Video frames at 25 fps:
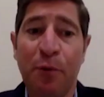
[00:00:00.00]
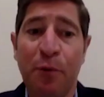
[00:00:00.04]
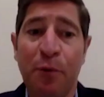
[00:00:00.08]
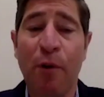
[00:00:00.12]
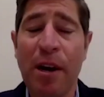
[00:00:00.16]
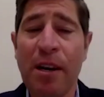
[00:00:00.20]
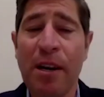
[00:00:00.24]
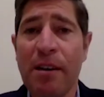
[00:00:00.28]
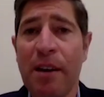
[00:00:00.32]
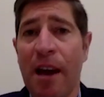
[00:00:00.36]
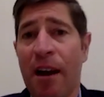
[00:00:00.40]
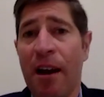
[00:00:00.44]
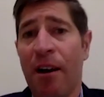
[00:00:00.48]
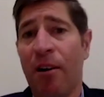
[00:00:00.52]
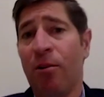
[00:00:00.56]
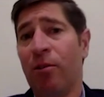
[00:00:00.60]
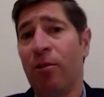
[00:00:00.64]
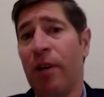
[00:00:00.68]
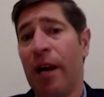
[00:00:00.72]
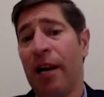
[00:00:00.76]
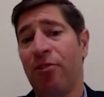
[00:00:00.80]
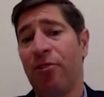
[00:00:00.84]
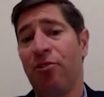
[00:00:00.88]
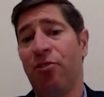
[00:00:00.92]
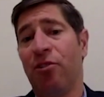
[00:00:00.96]
right now,
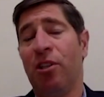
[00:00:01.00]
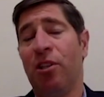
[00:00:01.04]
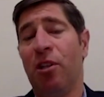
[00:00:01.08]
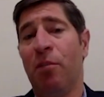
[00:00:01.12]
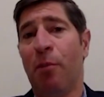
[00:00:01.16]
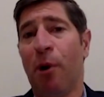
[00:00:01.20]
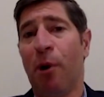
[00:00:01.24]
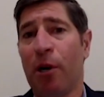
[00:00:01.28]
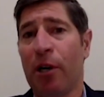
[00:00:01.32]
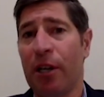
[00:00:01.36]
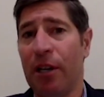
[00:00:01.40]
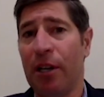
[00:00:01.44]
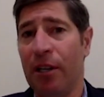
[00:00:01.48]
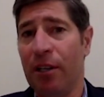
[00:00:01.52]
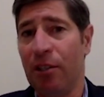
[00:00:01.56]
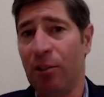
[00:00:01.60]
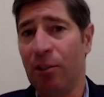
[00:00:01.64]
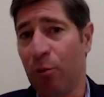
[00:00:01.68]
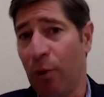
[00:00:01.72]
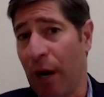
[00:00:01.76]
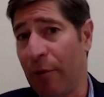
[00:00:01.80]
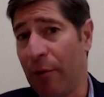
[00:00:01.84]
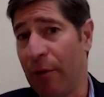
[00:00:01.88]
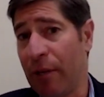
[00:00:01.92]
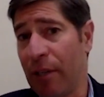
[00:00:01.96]
actually, the market is
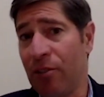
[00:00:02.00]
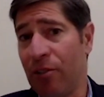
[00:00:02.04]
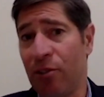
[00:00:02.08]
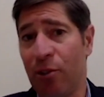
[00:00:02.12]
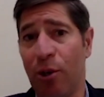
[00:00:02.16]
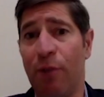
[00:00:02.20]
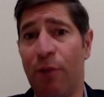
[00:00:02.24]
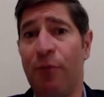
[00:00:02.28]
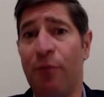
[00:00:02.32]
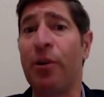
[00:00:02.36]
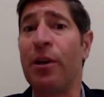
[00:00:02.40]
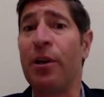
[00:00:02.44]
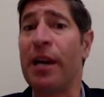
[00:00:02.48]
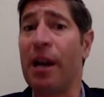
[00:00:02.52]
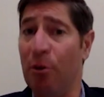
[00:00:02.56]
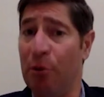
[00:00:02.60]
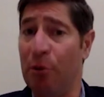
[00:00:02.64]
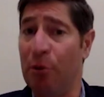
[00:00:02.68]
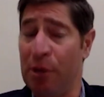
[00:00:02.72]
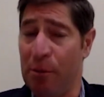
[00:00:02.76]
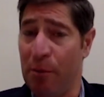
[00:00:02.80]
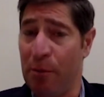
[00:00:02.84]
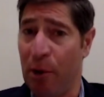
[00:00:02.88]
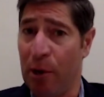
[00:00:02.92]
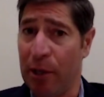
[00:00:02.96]
what I would consider a very
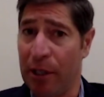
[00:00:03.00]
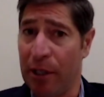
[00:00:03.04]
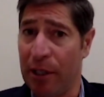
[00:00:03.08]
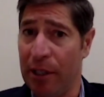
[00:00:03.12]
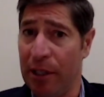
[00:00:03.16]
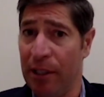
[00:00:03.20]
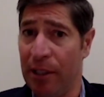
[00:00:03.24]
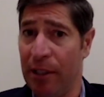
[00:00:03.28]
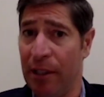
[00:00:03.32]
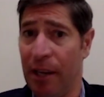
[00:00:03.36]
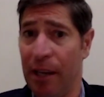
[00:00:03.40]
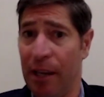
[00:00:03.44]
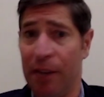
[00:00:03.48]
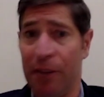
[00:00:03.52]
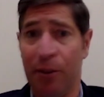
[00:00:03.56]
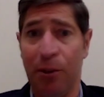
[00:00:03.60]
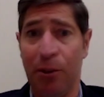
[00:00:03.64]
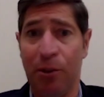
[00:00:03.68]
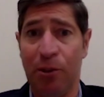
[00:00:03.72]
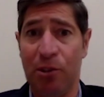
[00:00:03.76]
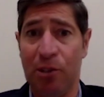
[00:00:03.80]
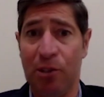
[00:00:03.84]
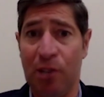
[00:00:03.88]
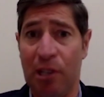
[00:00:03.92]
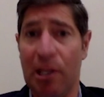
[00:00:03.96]
healthy market in that
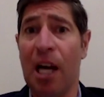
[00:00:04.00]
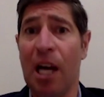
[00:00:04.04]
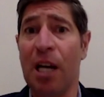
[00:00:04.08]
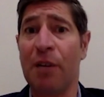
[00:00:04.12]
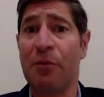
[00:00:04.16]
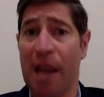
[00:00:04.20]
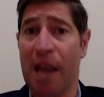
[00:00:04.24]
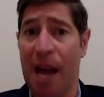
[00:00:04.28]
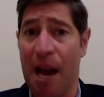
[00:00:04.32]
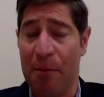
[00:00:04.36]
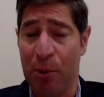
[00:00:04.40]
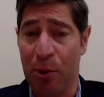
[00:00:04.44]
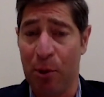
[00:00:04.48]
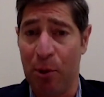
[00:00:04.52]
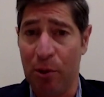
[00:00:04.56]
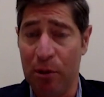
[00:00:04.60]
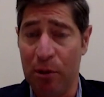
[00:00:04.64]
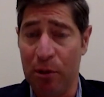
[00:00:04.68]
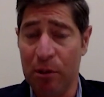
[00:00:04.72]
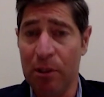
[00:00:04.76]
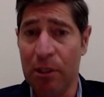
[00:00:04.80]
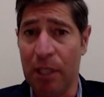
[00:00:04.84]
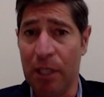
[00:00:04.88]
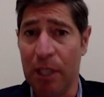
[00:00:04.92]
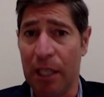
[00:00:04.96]
there's a lot of capital
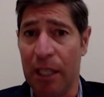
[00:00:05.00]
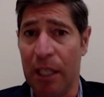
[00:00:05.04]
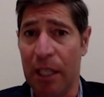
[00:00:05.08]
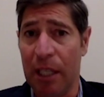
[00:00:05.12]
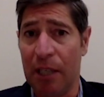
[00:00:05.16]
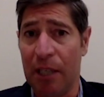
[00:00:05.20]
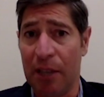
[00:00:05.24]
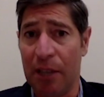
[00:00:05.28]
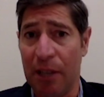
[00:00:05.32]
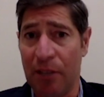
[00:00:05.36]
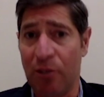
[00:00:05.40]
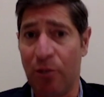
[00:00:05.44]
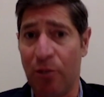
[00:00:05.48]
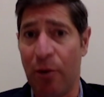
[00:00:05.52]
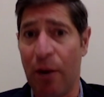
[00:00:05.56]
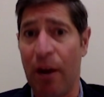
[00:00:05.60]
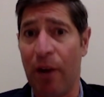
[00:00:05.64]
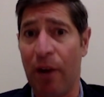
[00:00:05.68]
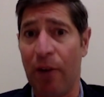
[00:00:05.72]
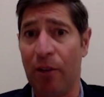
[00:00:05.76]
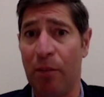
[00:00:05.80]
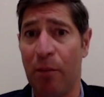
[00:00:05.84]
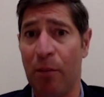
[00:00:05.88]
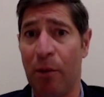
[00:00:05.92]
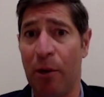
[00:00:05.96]
that's
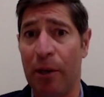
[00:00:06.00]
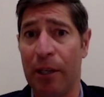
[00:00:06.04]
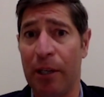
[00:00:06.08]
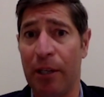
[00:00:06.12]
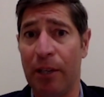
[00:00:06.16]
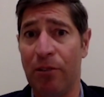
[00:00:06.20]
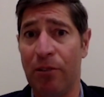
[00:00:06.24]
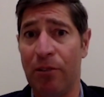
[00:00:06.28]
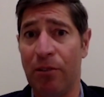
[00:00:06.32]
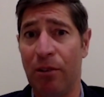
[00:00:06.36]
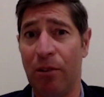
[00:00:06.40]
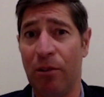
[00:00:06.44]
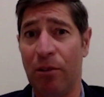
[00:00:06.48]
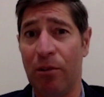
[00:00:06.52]
around in the market. So